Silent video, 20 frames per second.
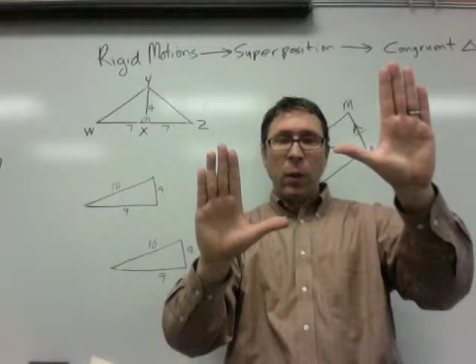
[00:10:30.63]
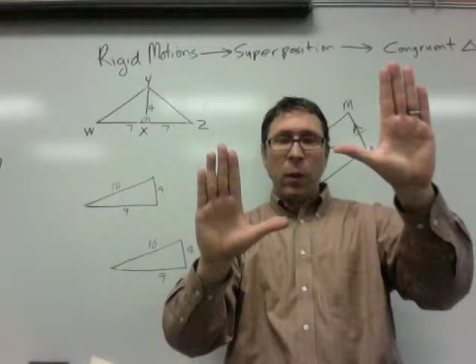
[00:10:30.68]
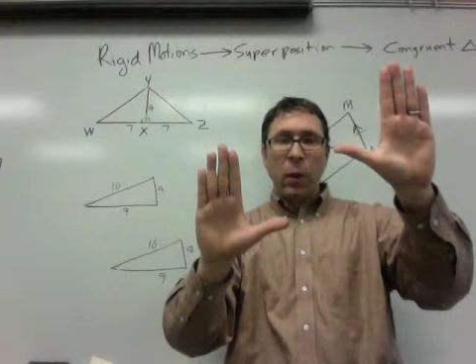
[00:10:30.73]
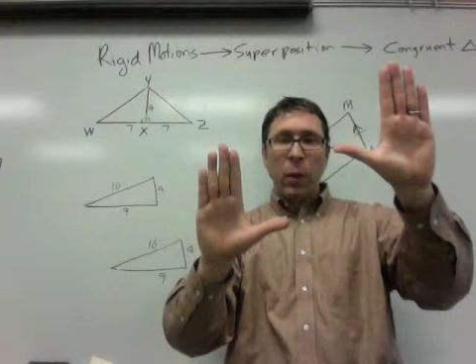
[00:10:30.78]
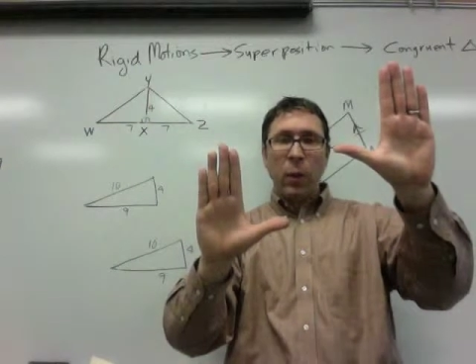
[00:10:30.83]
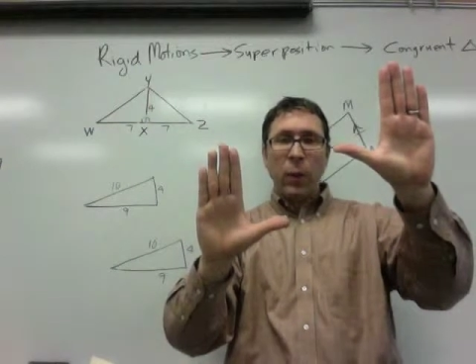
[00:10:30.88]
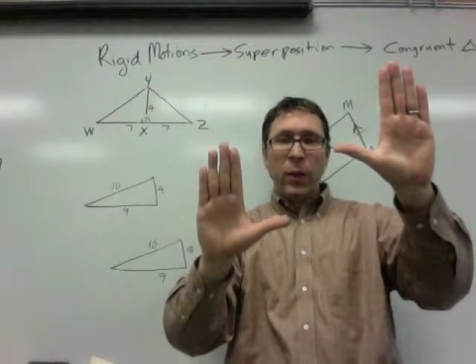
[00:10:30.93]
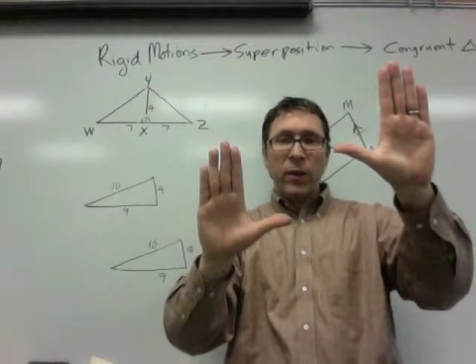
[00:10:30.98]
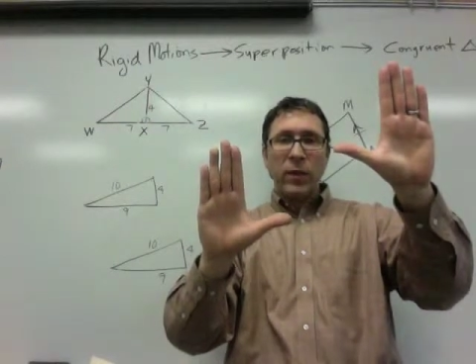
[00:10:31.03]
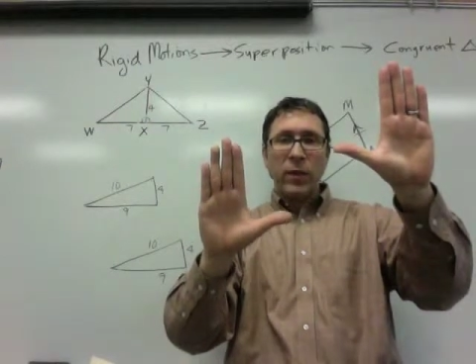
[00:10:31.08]

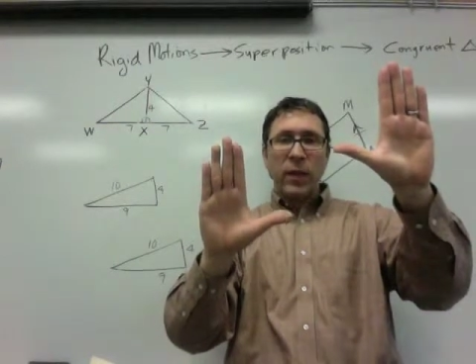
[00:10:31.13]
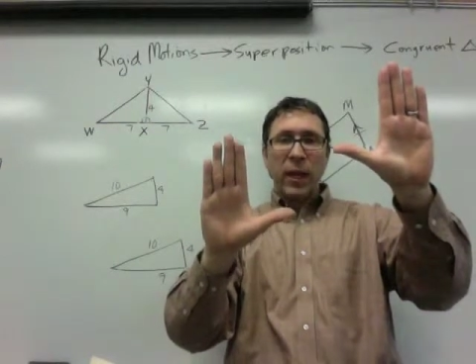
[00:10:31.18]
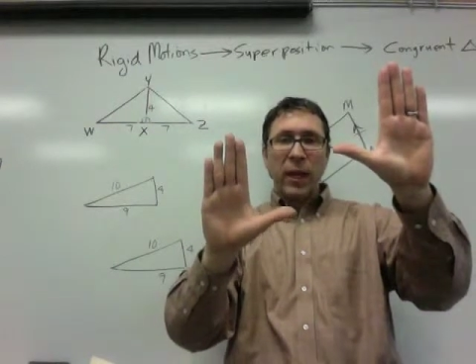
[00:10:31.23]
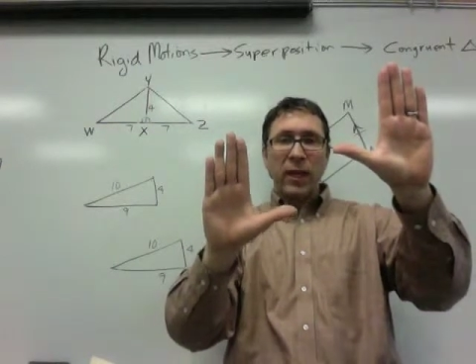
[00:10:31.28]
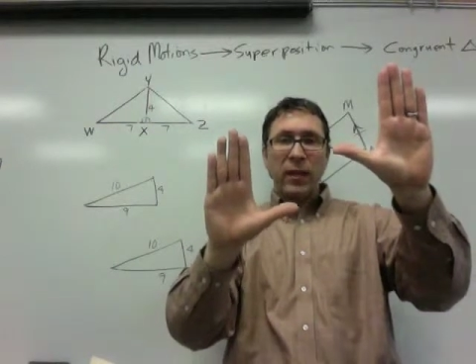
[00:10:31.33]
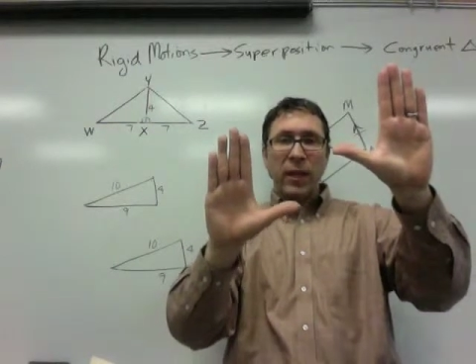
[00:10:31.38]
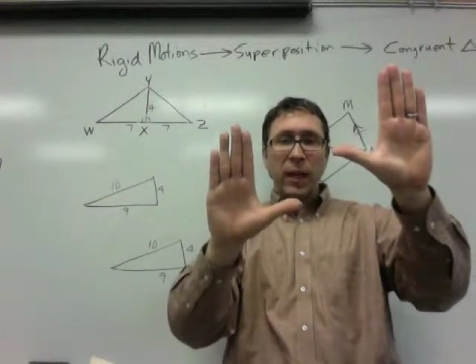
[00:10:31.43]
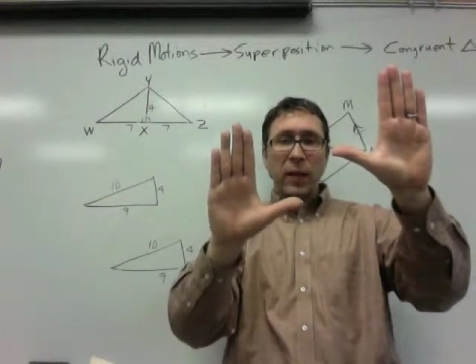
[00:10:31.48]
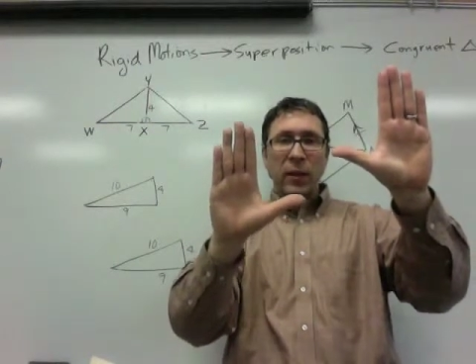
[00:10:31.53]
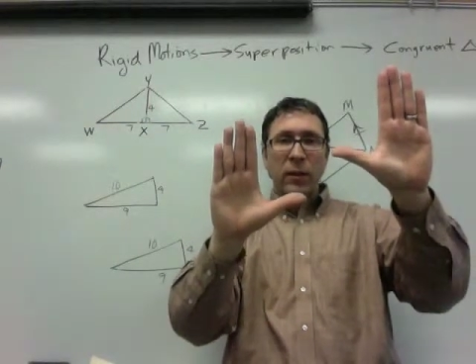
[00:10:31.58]
Well, in this
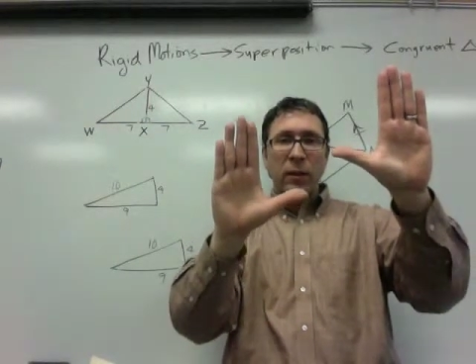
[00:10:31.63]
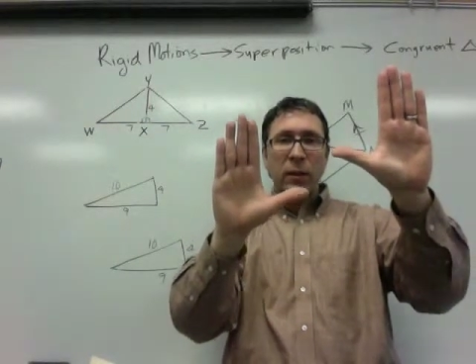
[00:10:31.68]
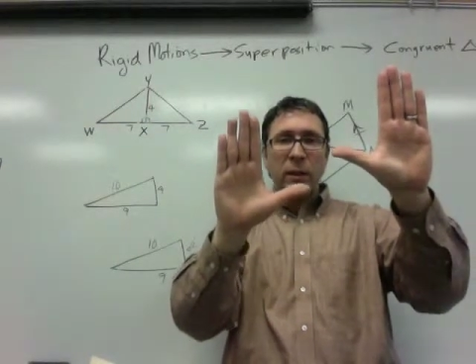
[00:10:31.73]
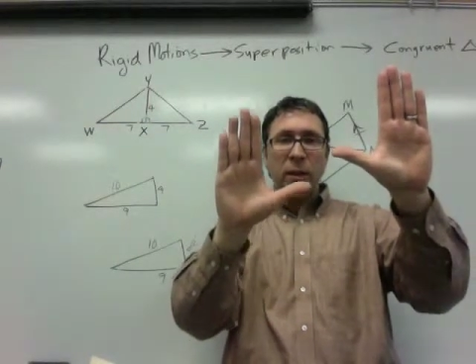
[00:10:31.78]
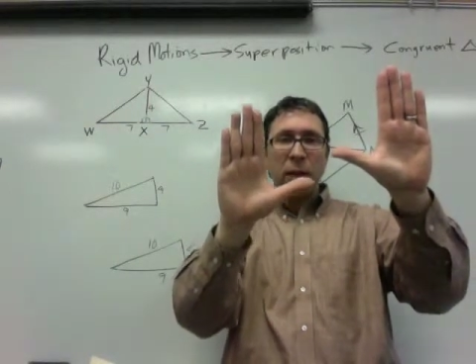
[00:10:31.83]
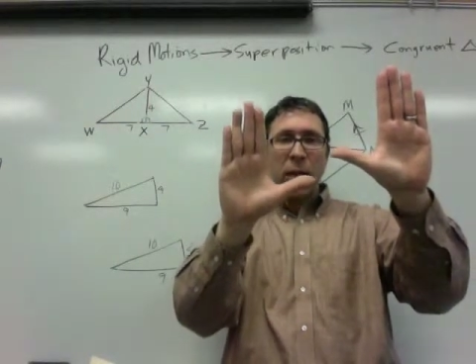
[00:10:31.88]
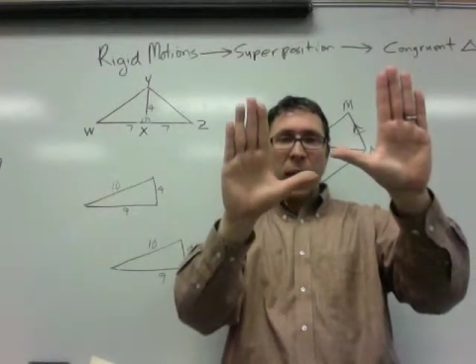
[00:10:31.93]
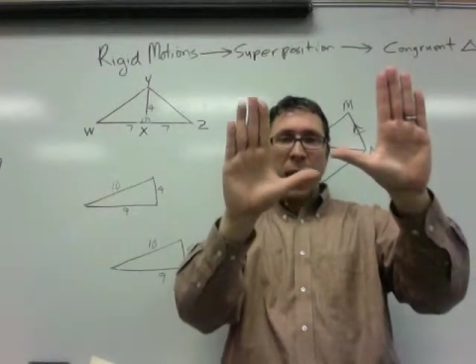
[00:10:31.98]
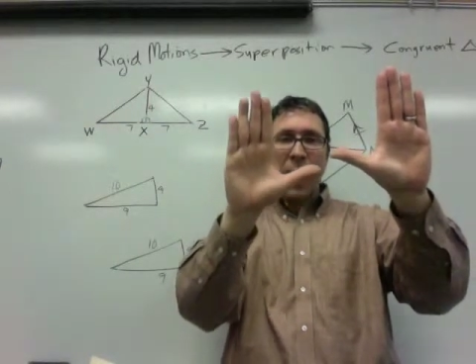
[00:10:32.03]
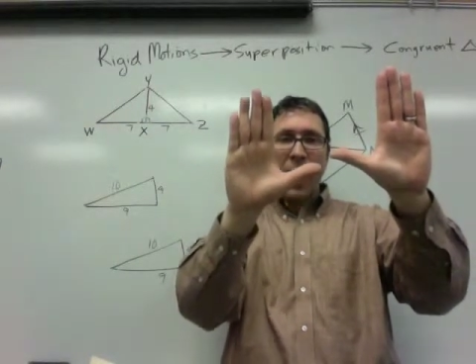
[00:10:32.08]
case, I could
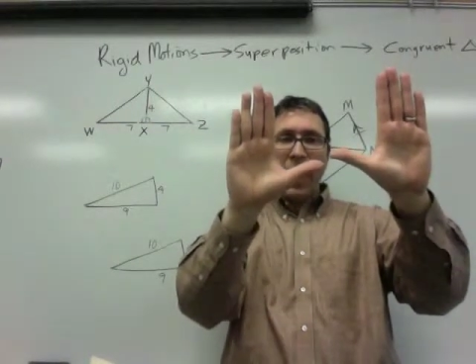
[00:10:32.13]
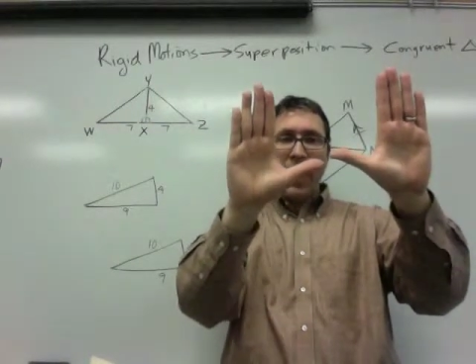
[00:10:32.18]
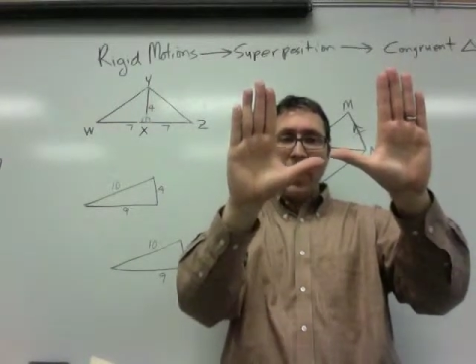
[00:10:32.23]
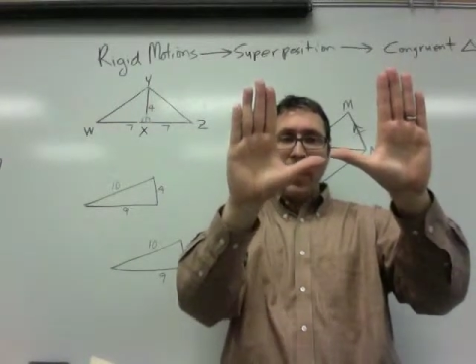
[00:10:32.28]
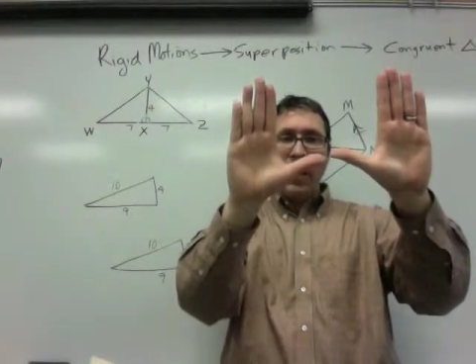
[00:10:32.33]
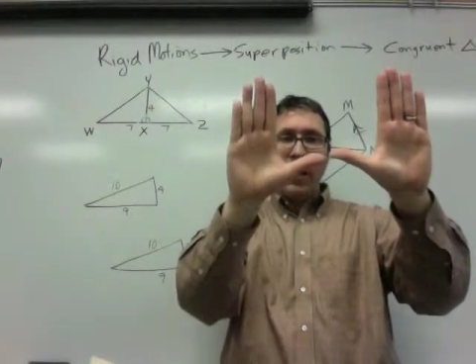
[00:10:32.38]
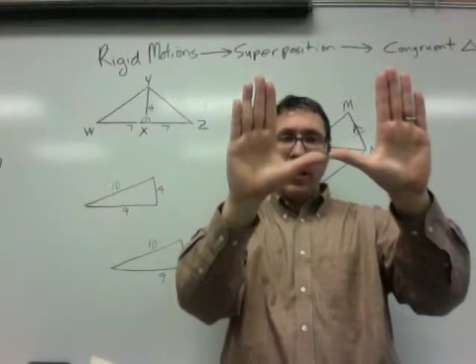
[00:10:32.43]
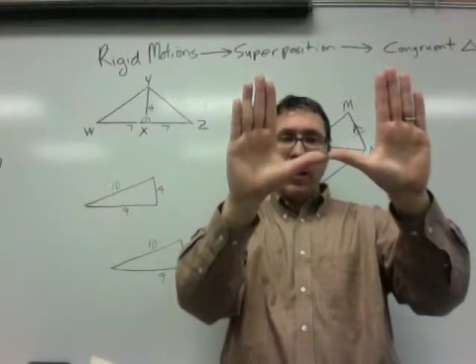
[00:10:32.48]
slide